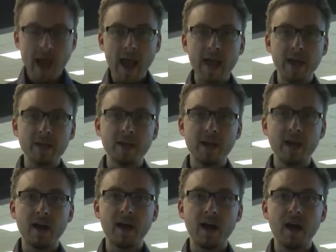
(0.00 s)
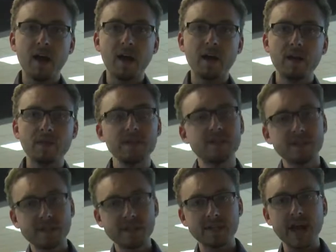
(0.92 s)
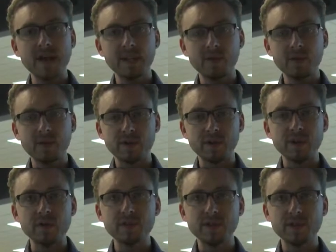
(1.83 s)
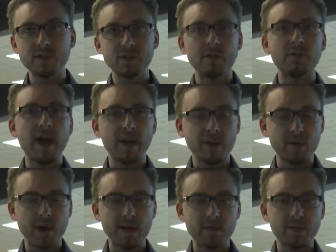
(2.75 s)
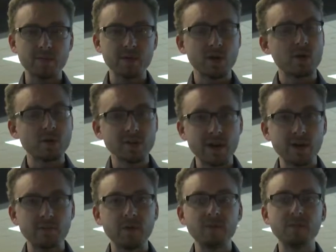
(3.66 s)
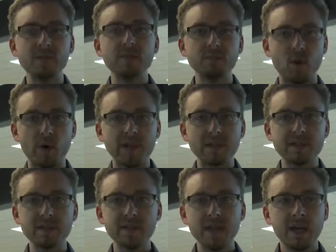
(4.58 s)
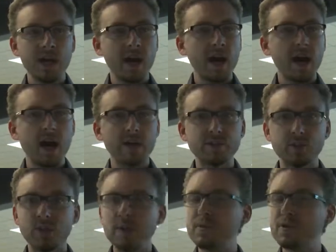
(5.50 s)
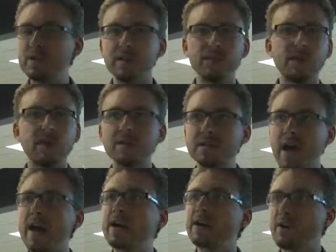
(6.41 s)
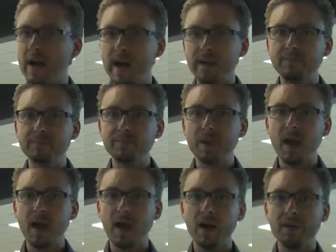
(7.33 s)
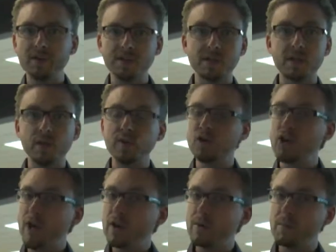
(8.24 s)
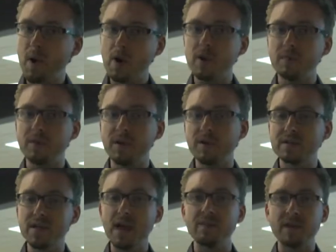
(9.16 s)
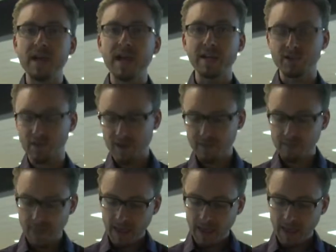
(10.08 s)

and uh, this is exactly what they're using to evaluate them. So it's out of 15 points, uh, it's 20% of their entire grade. Uh, this is the only shared part of their assignment, actually.